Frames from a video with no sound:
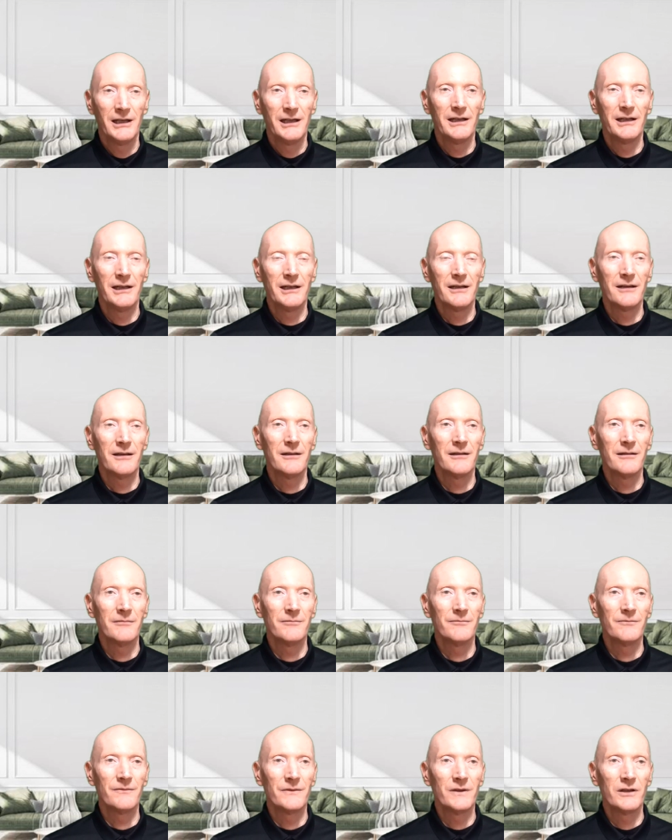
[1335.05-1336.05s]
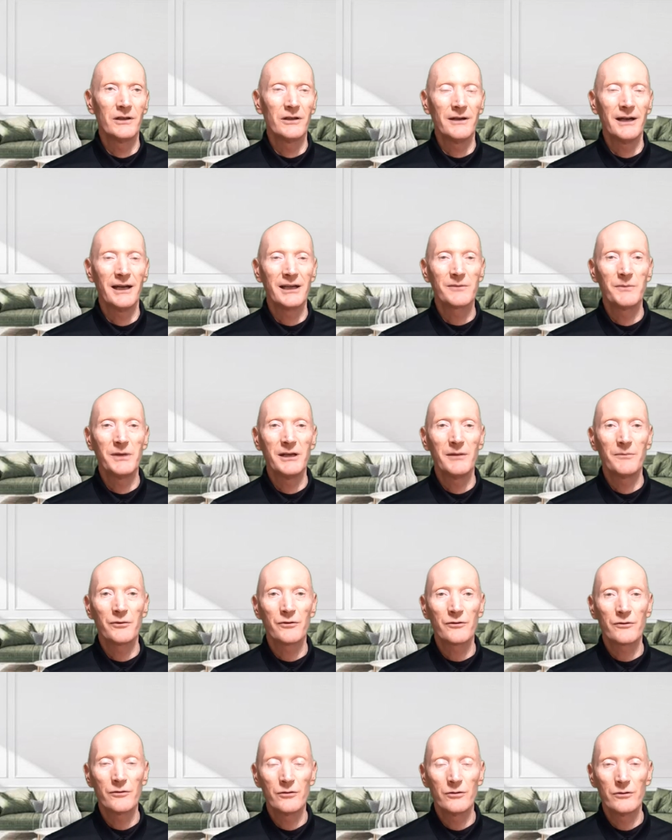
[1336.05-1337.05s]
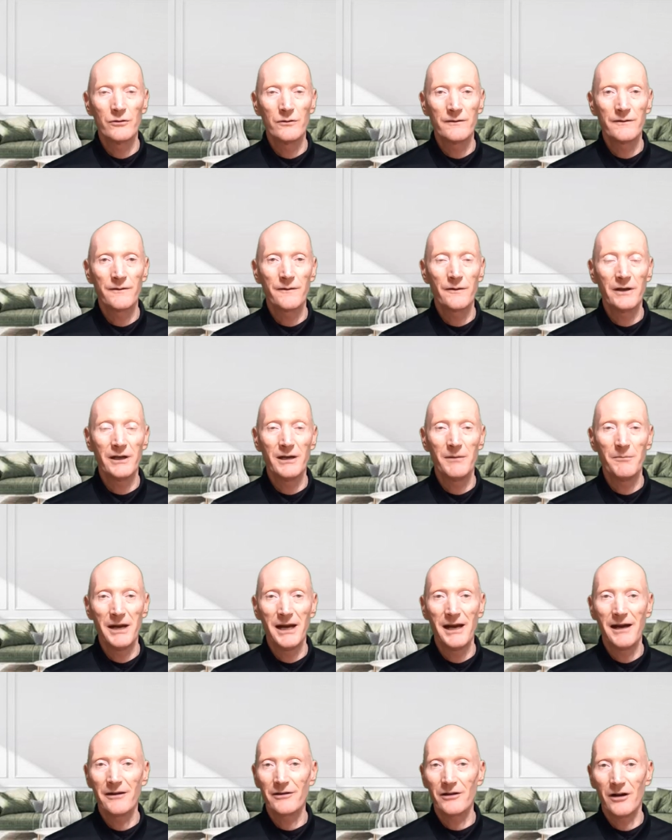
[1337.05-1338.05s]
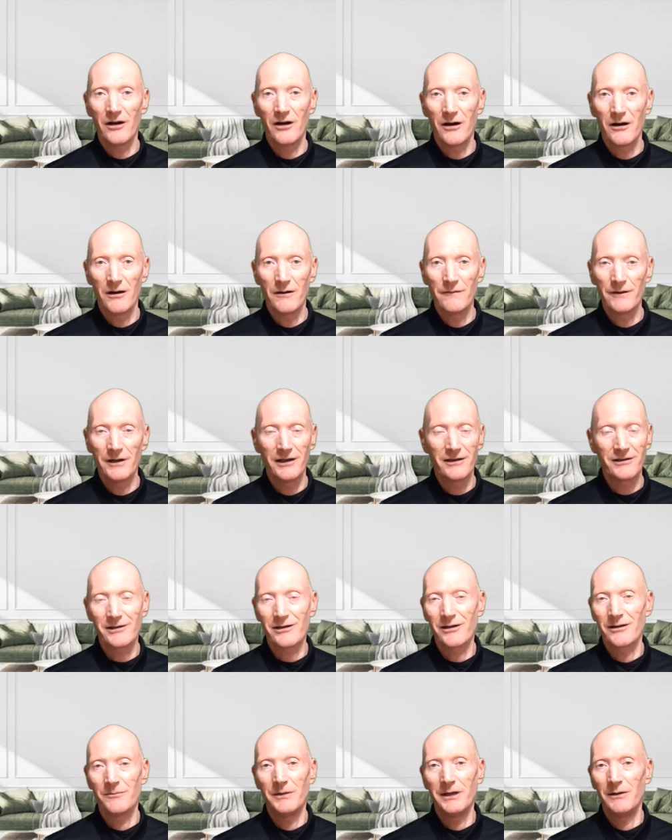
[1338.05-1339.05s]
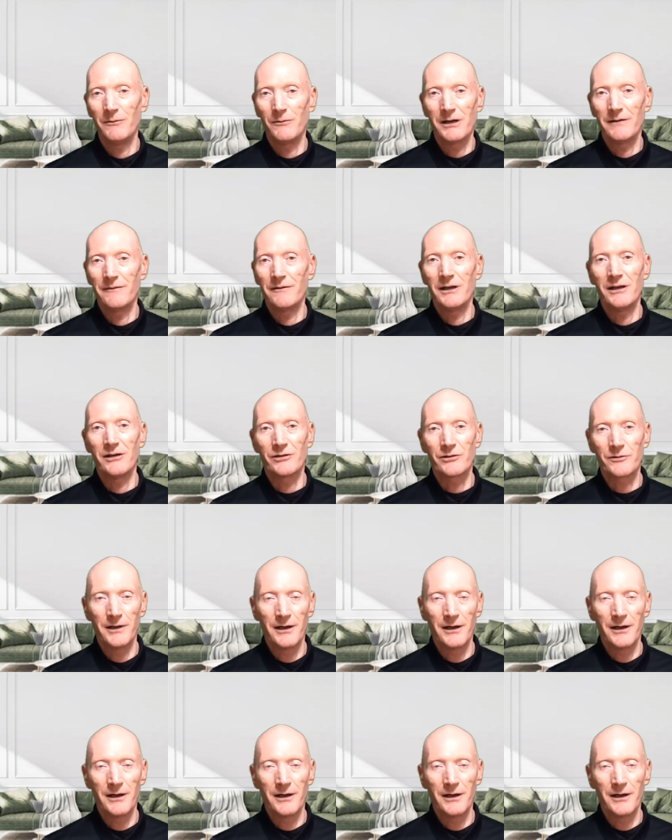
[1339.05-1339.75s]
has been approved for the amount of, and it's going to be whatever it is,